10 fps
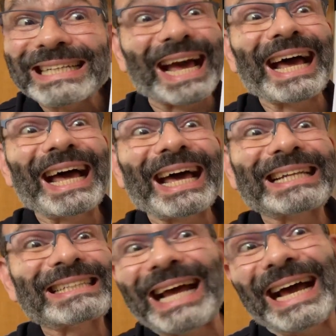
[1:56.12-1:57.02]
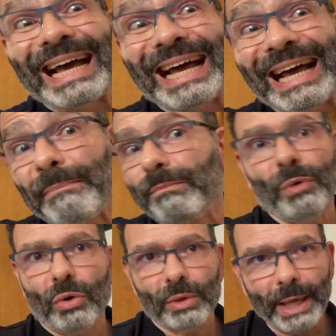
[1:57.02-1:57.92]
ta, ta.
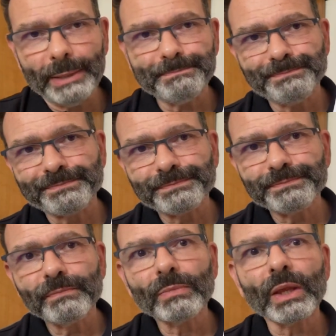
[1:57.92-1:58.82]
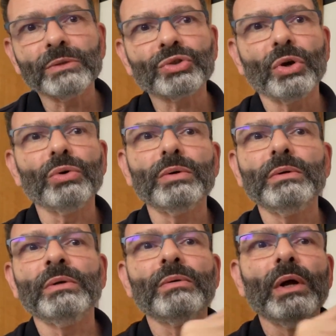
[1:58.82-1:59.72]
Okay. So
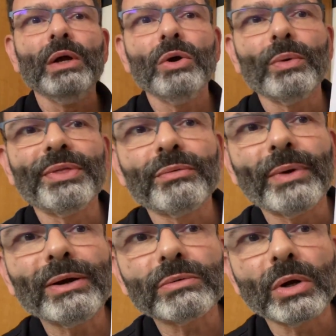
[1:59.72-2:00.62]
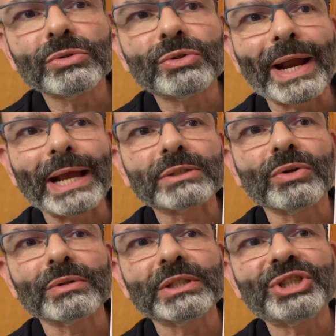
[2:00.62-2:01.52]
with the railroad tracks or the